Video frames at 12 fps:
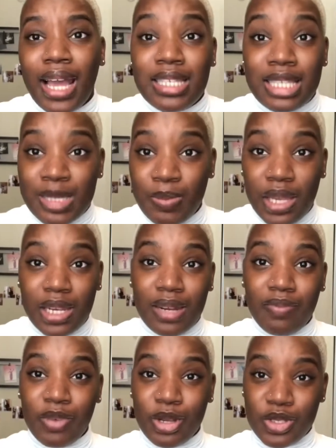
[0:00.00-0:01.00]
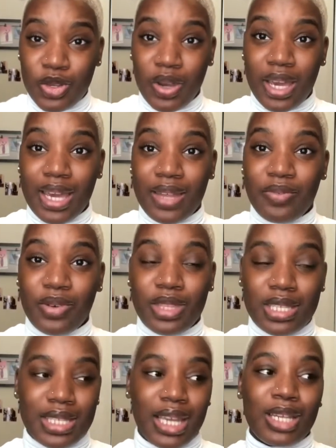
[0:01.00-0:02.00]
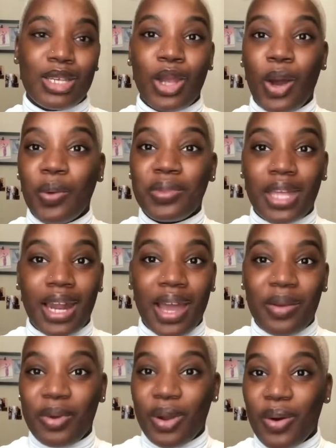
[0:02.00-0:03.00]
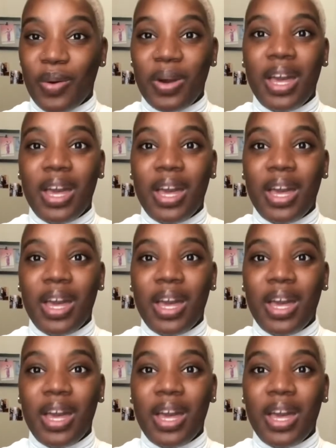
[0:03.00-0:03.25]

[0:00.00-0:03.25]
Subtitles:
suspended in 1st grade for this like note that I wrote,